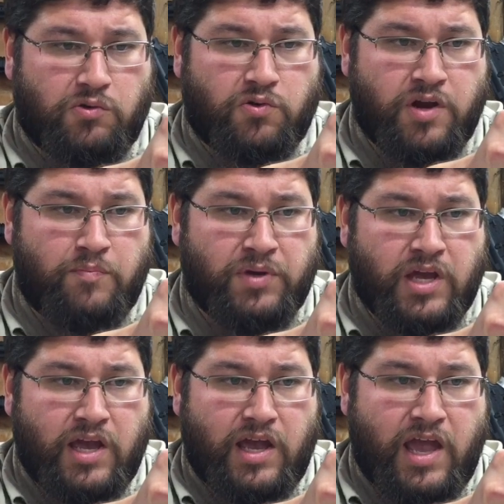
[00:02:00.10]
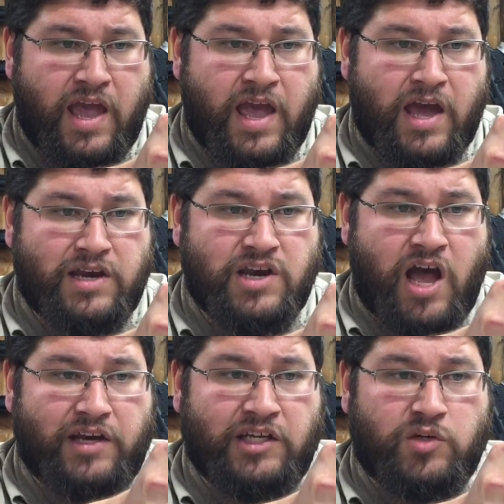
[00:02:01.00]
grip and
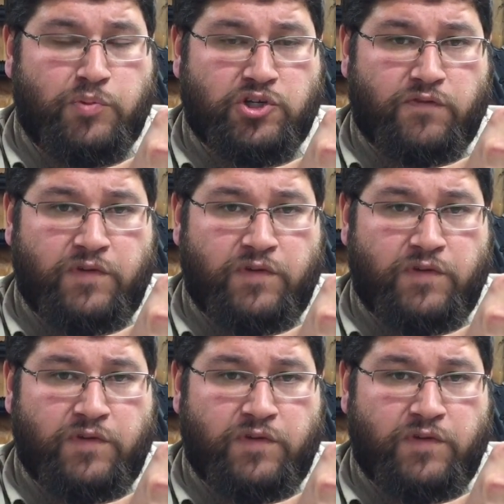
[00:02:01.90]
not need to put